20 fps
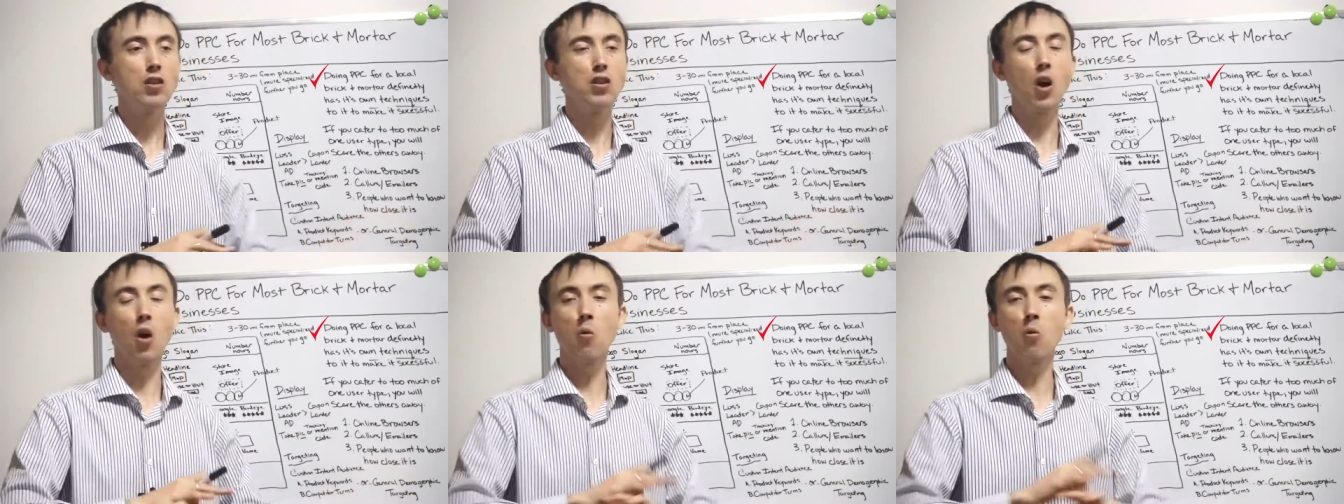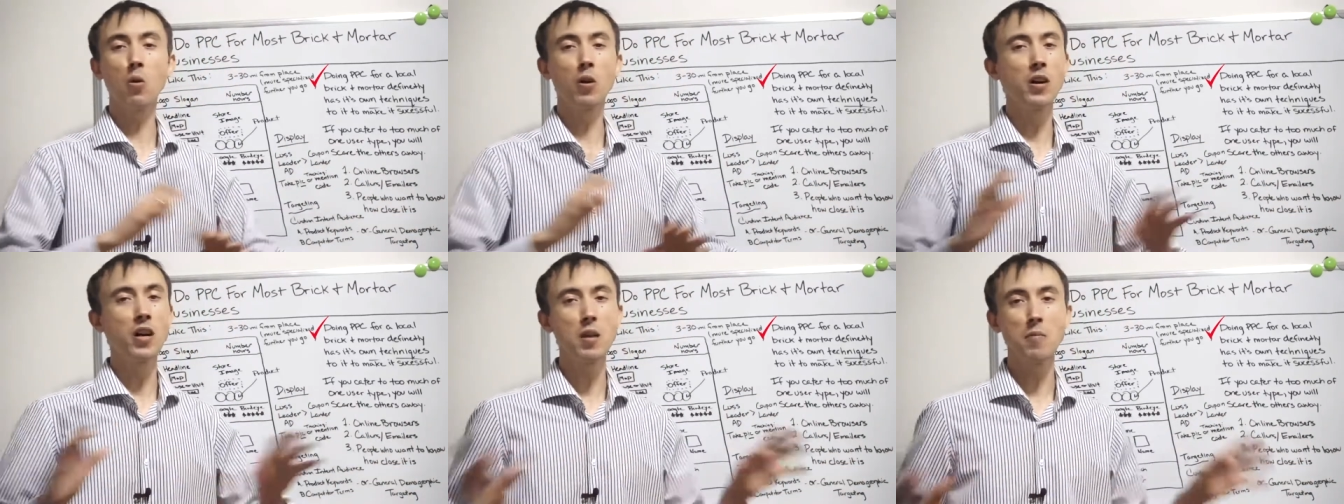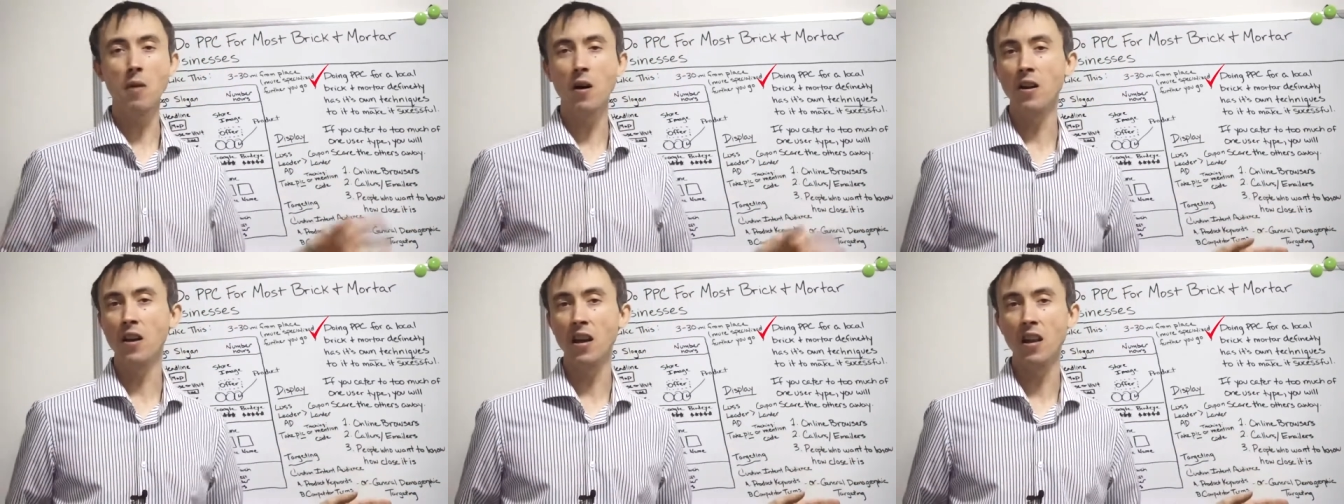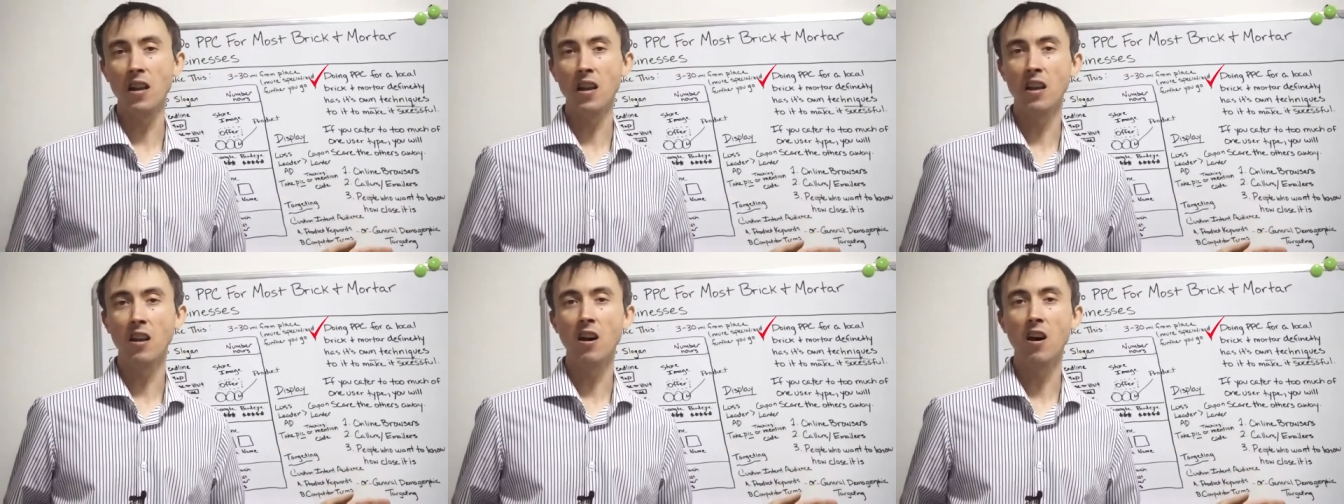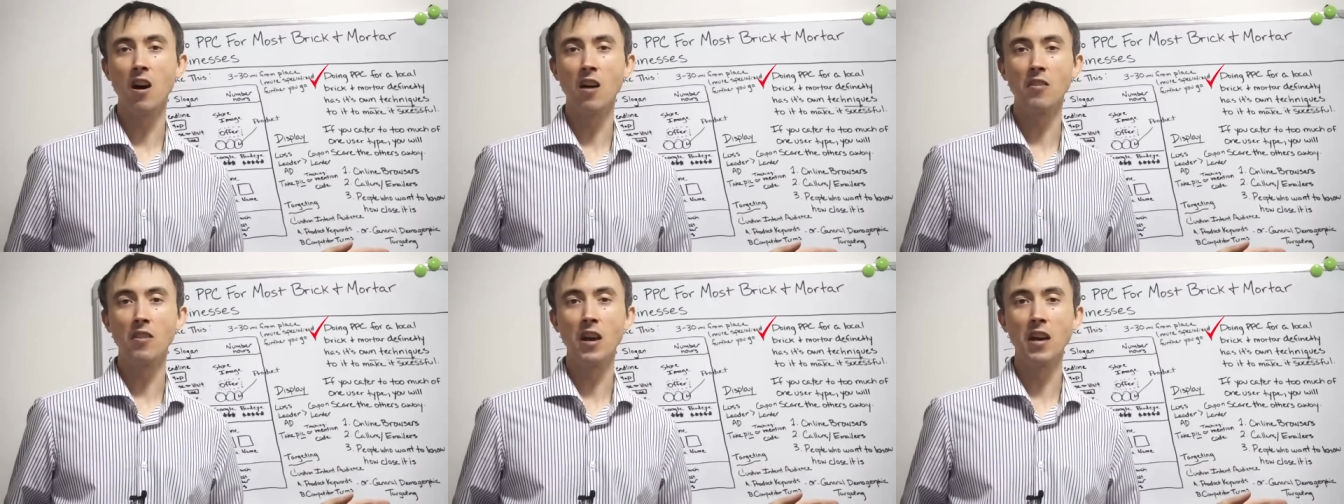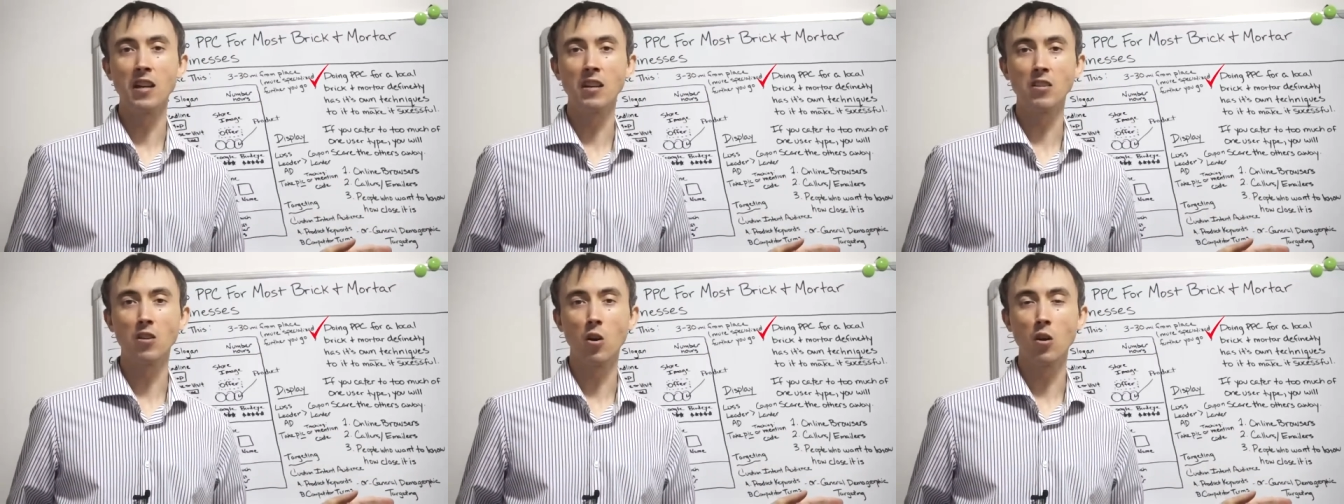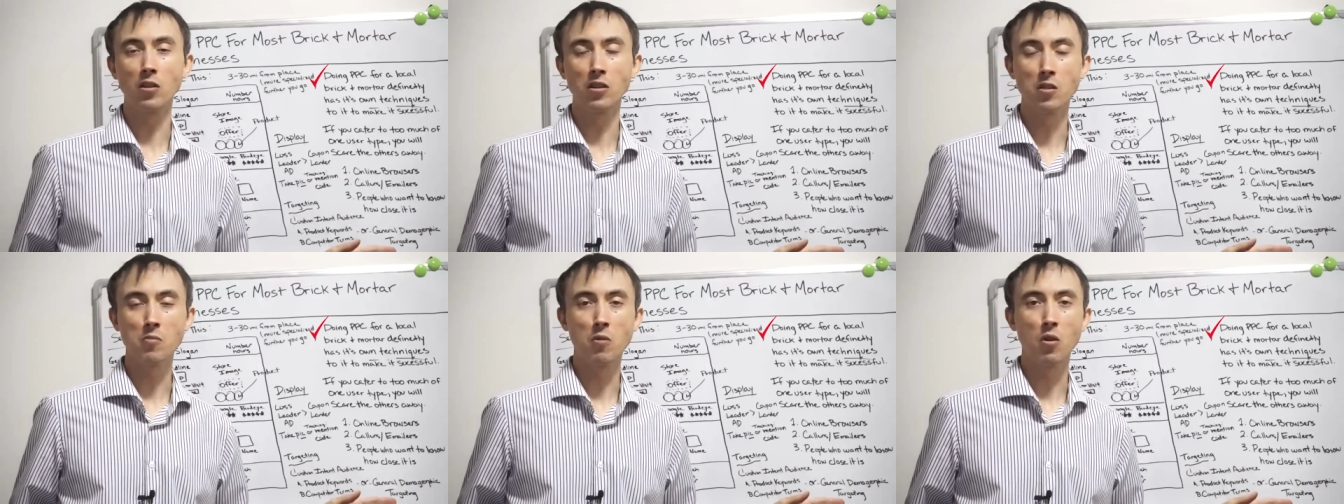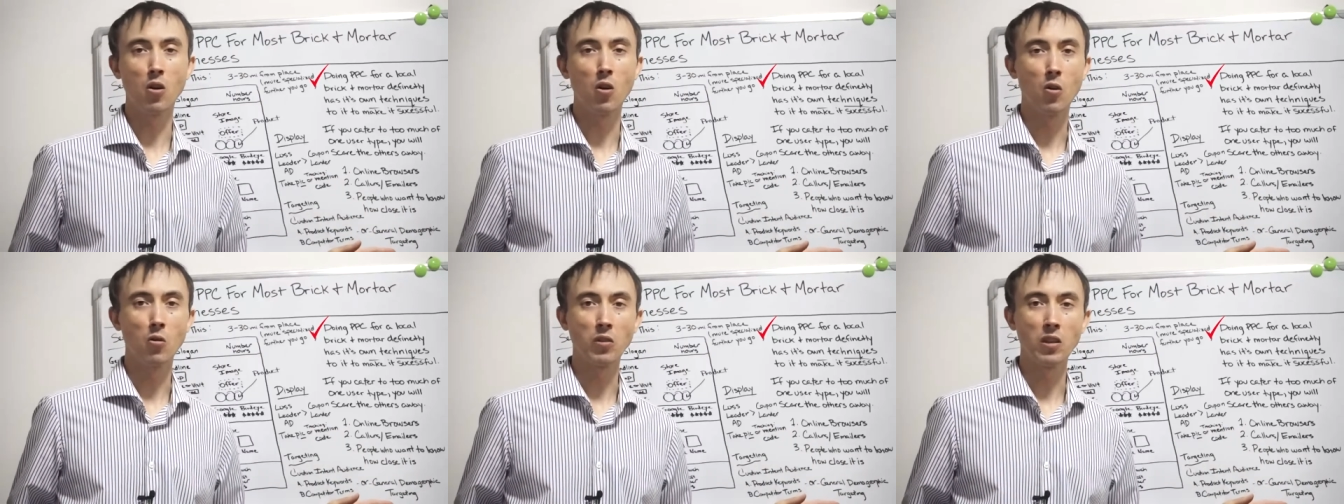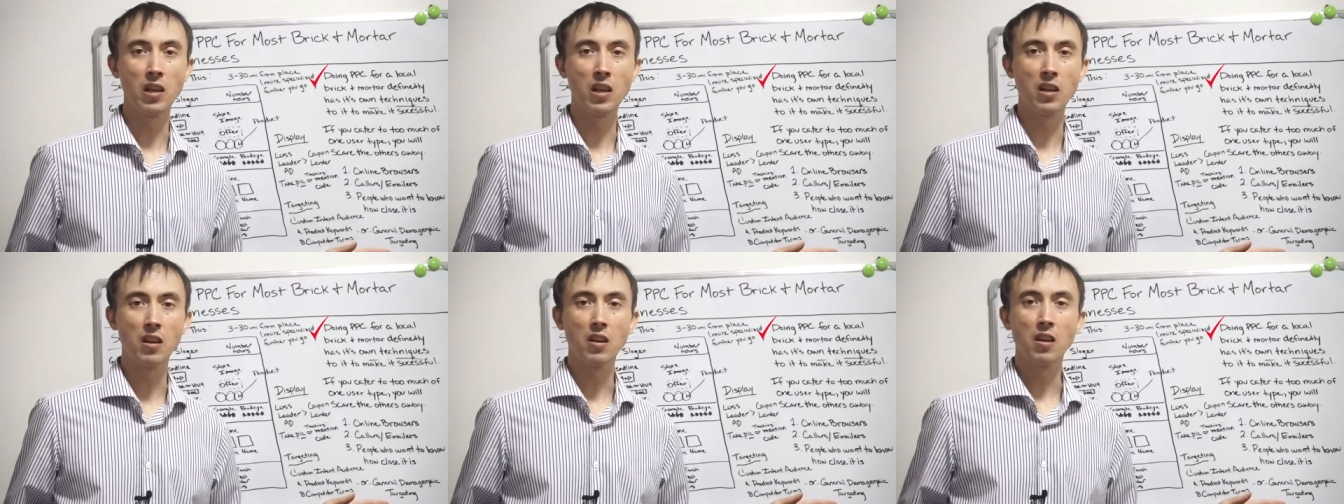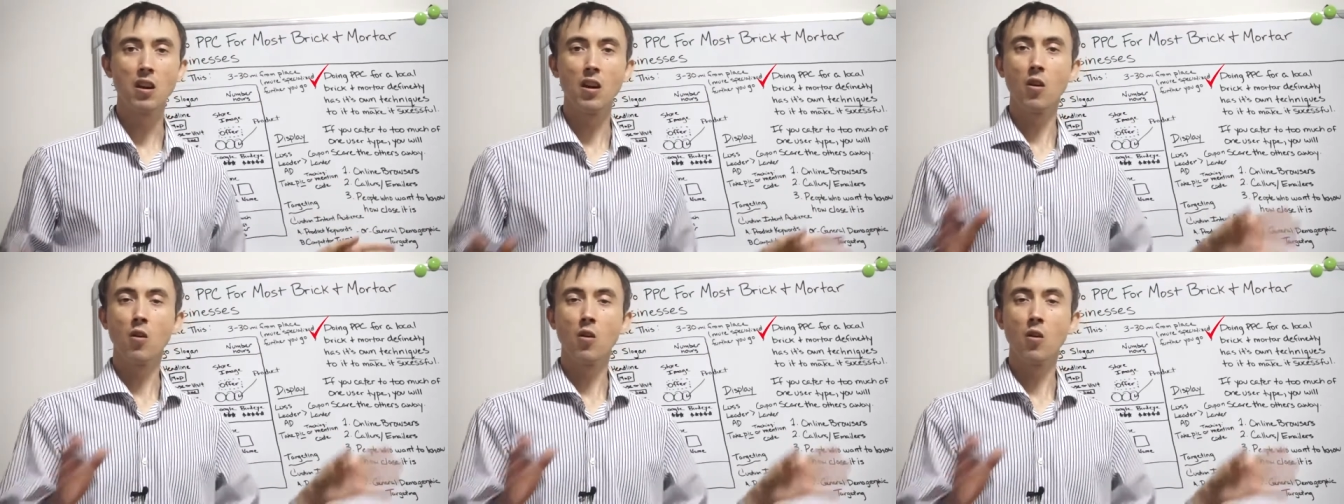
don't worry about getting an online customer only.